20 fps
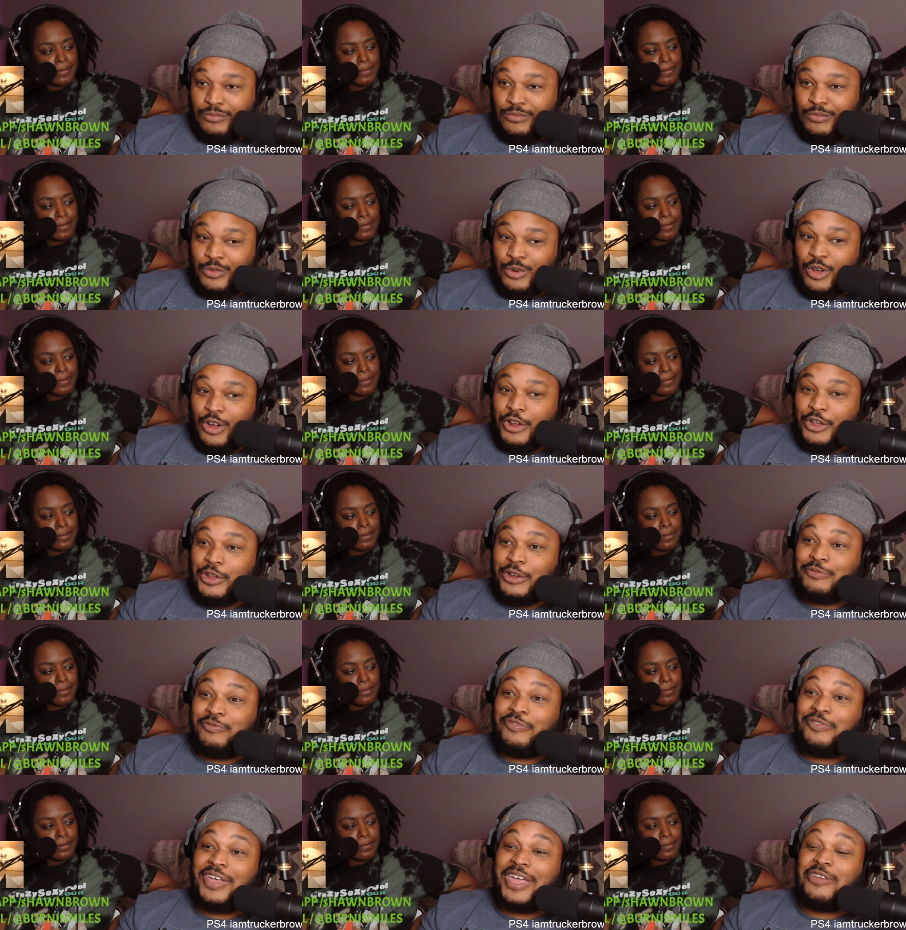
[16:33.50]
Speaker 1: or your
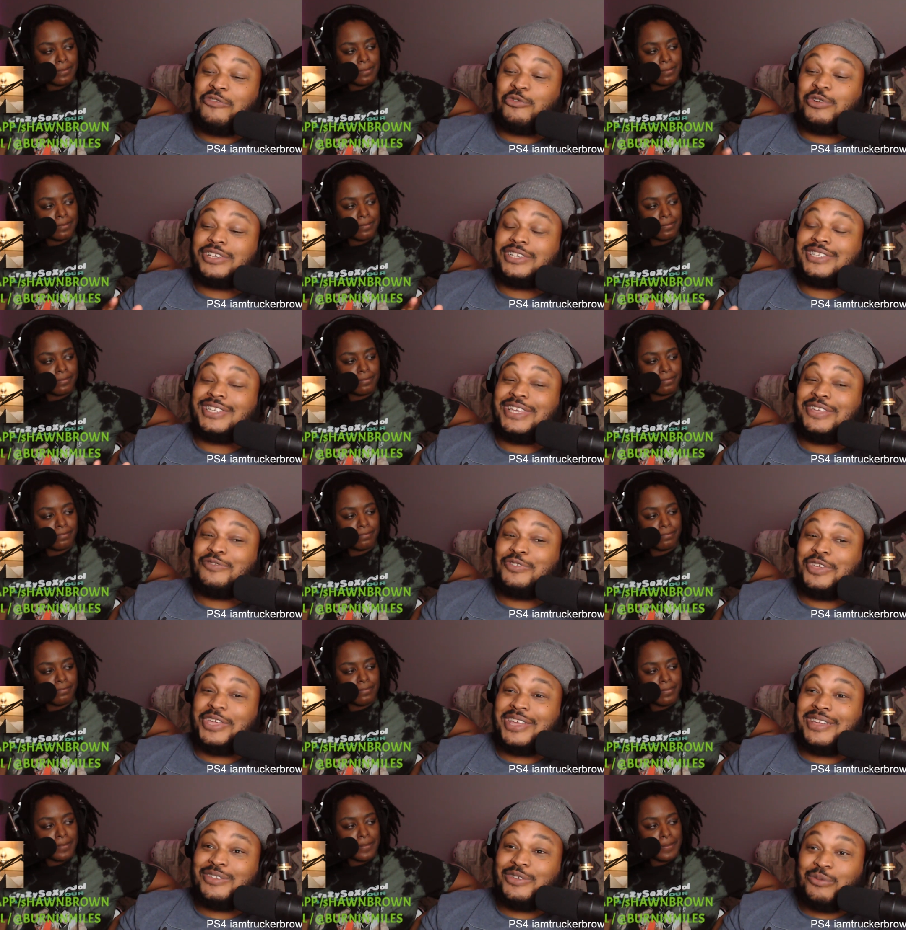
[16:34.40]
favorite
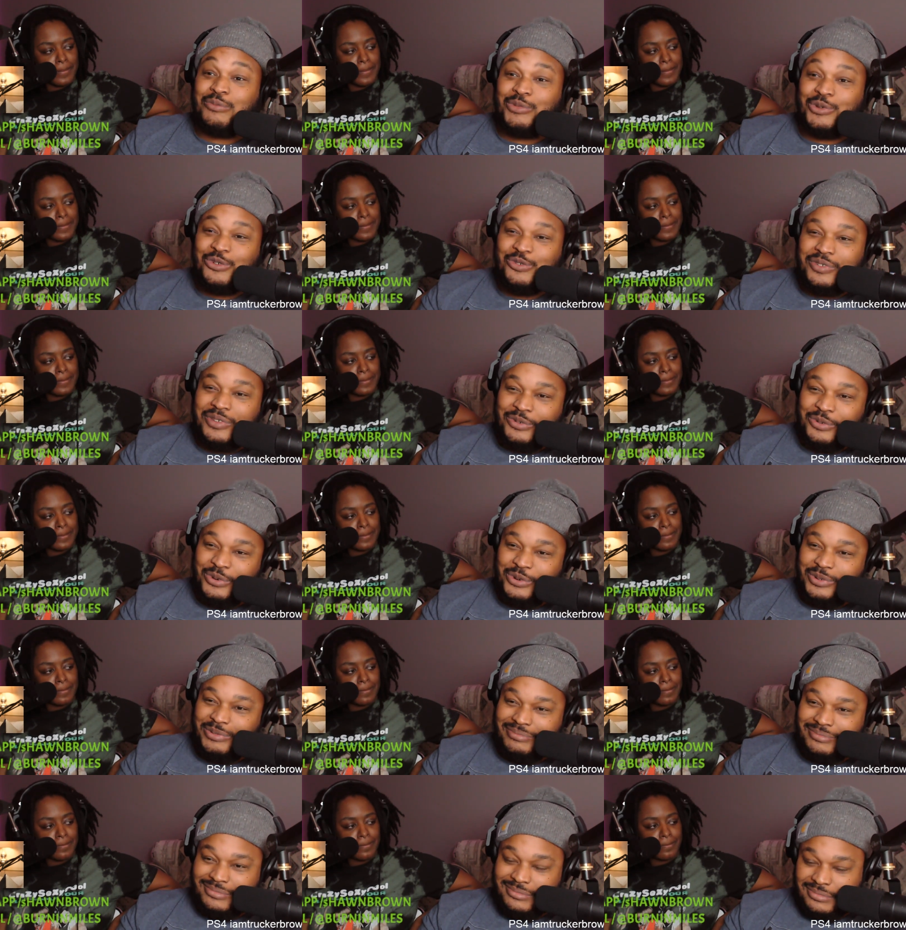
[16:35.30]
TV in your movie
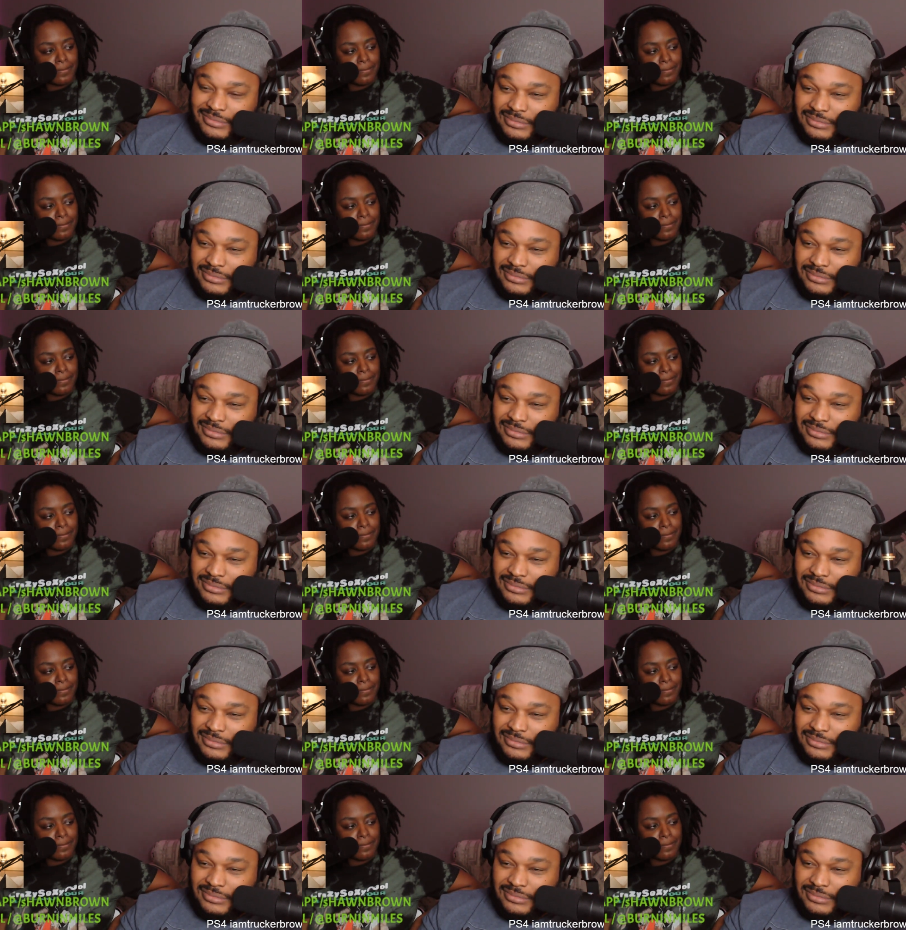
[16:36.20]
room.